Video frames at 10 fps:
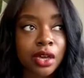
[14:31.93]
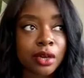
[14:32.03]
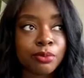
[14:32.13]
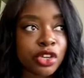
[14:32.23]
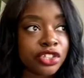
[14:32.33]

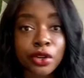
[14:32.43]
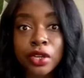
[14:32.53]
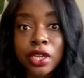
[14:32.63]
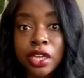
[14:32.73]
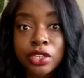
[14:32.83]
Trust your
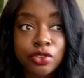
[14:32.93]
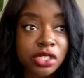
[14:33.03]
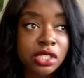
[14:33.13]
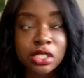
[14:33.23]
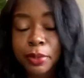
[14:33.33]
gut, trust
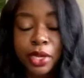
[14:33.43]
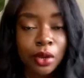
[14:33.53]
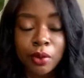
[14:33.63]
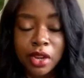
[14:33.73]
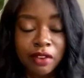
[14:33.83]
the spirit,
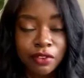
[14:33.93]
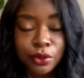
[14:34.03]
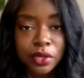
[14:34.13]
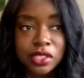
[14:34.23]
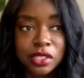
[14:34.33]
whatever you
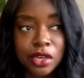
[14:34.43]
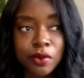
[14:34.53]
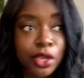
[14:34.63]
consider it,